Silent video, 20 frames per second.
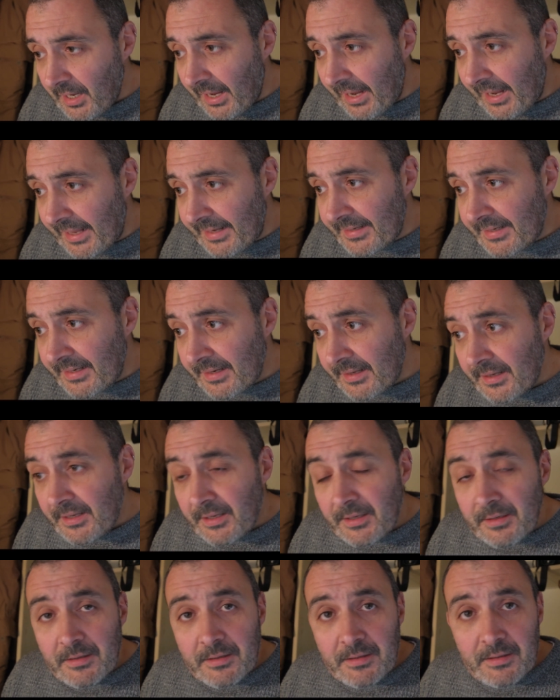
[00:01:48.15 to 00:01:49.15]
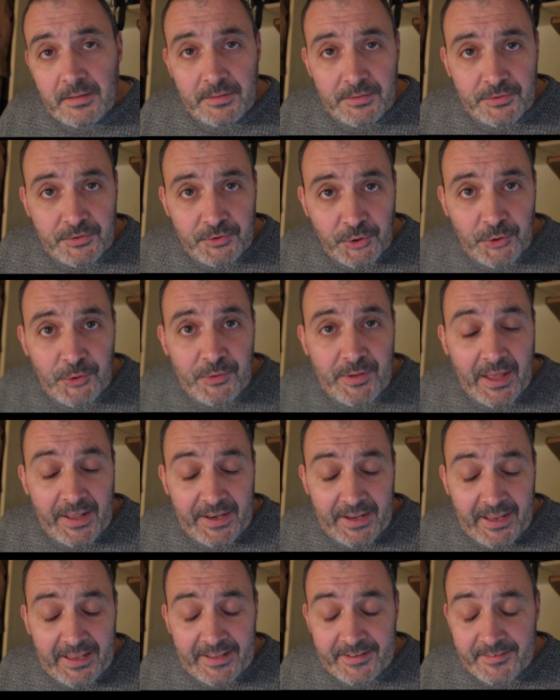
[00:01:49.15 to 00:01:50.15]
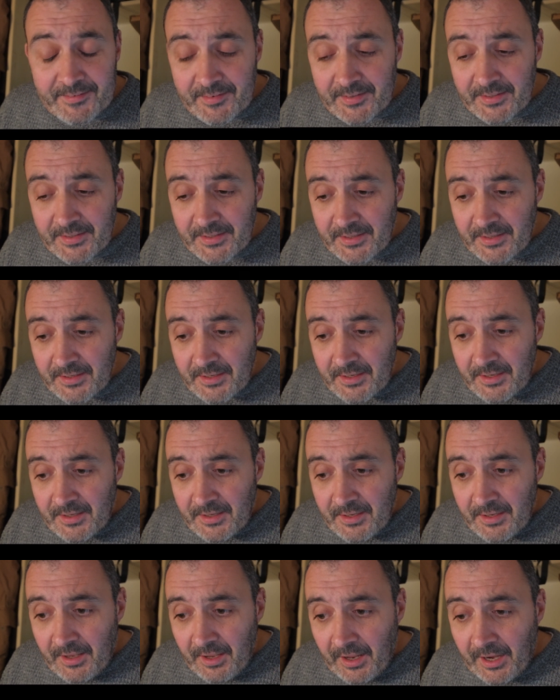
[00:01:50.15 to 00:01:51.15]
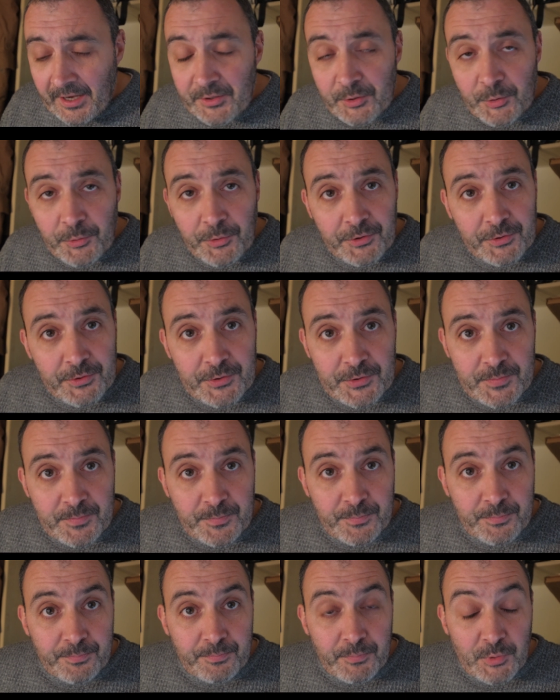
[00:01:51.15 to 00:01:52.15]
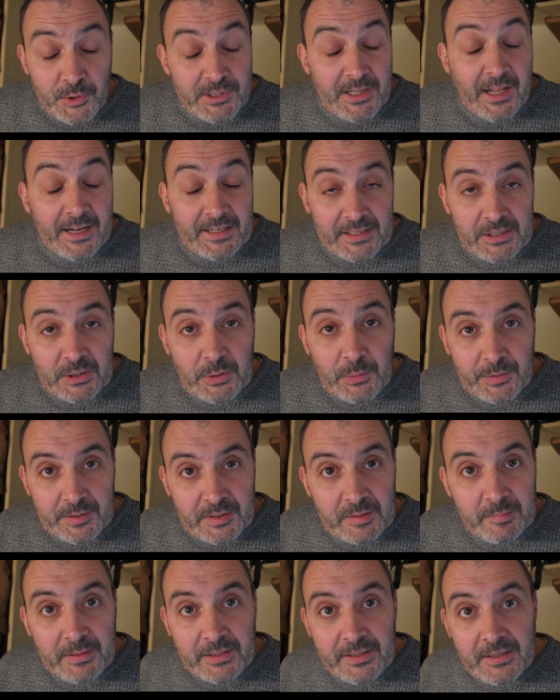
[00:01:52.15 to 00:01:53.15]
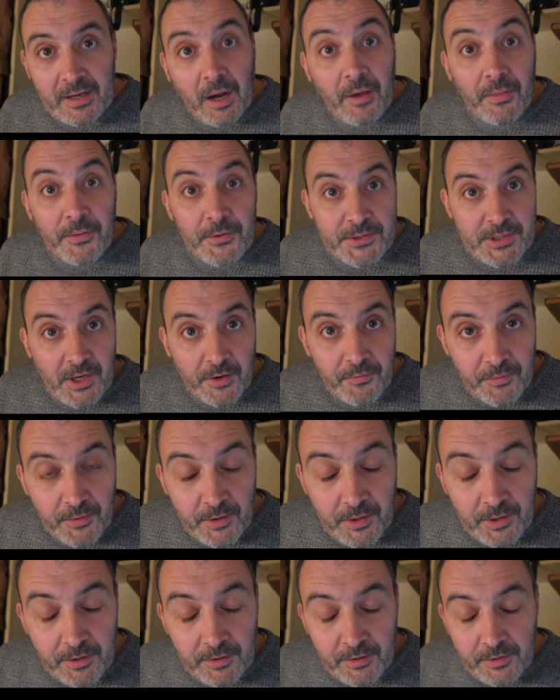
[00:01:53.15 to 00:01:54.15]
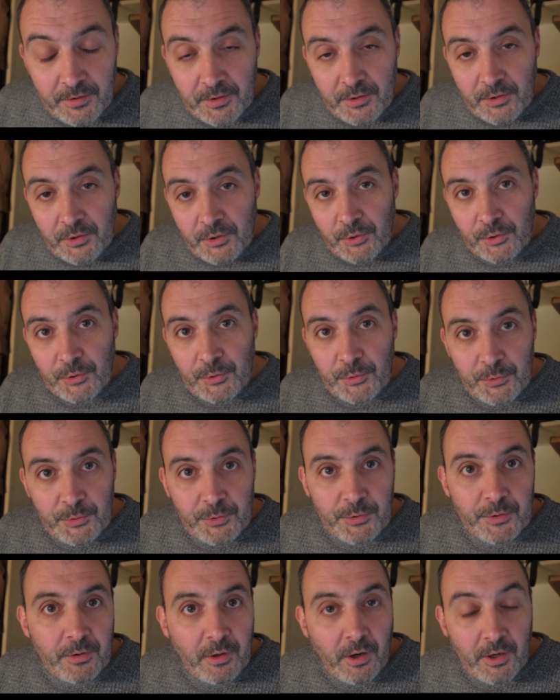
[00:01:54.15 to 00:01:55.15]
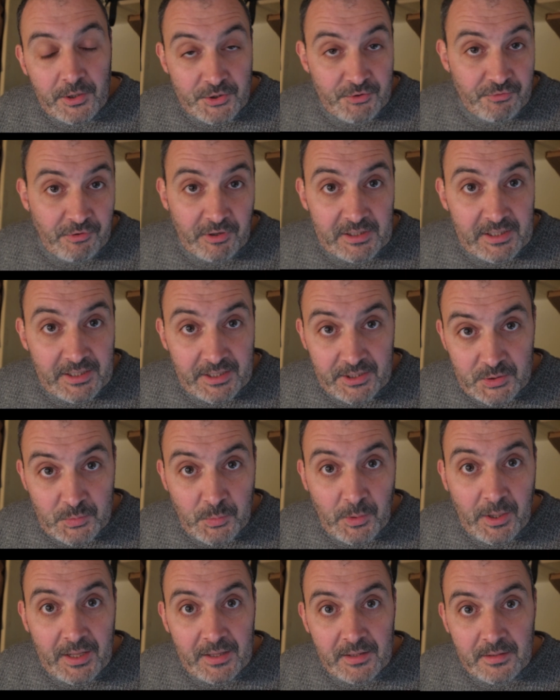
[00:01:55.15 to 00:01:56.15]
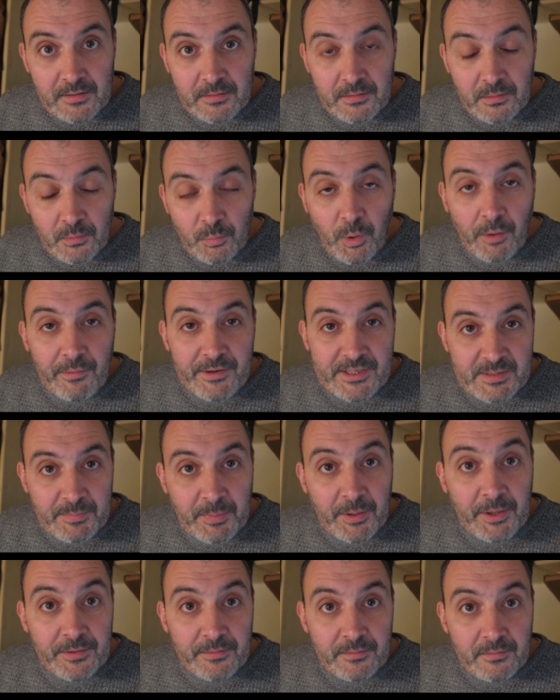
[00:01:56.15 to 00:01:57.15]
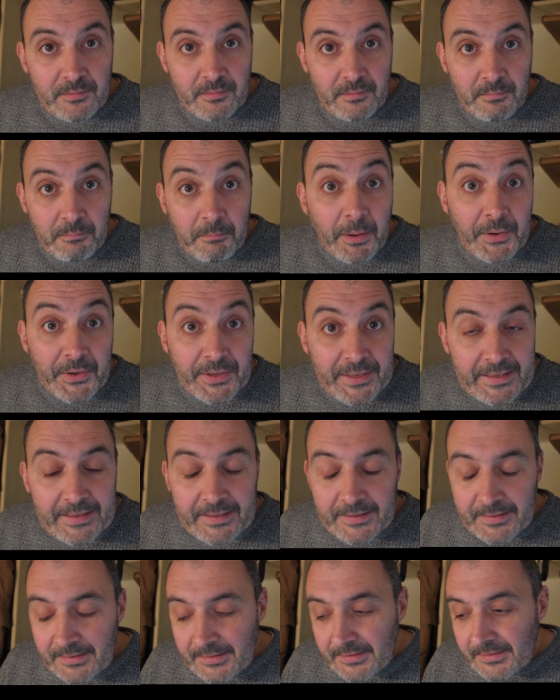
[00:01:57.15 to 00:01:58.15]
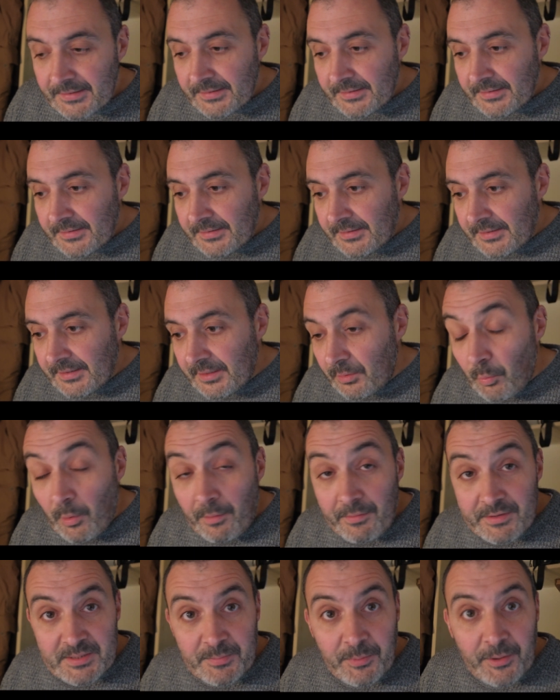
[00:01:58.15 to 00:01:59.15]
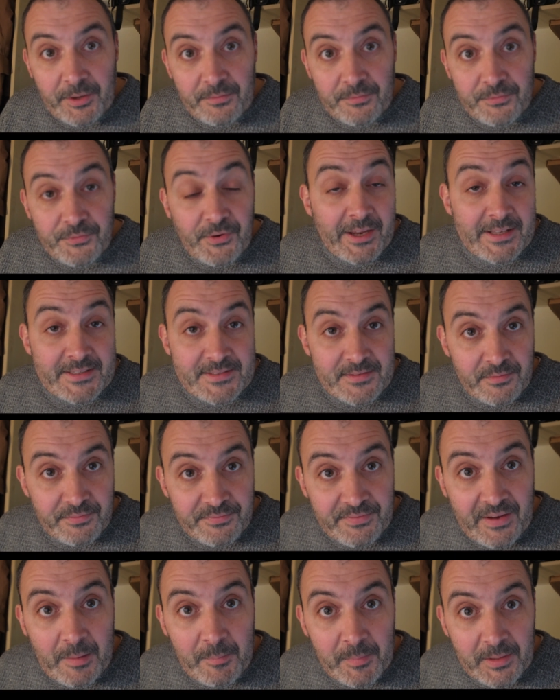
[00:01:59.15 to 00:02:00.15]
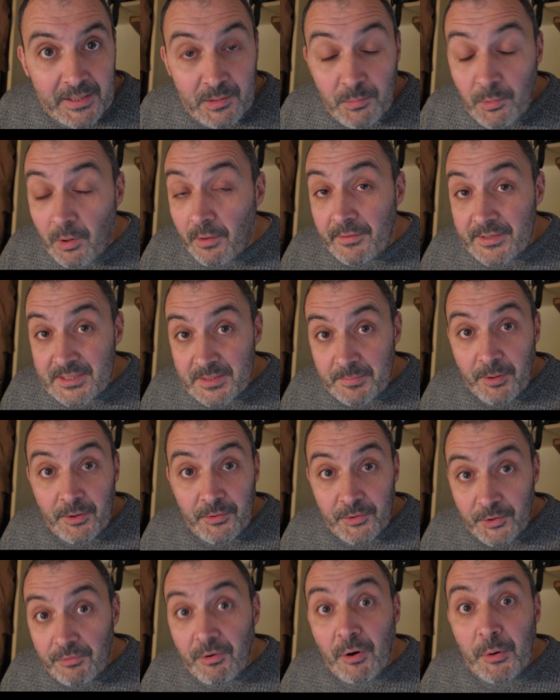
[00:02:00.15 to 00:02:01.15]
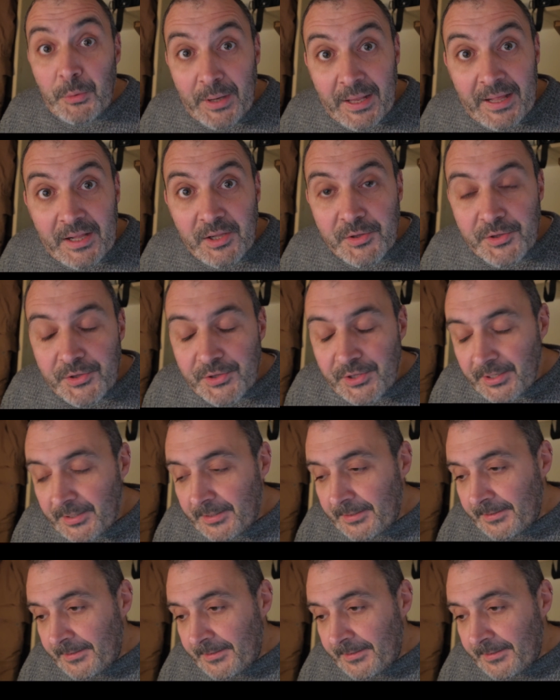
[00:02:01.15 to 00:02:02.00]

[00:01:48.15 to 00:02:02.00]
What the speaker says: And to that end, I know that there's most likely going to be others out there who are struggling as well. Worries about money, worries about friends and family, worries about their own health.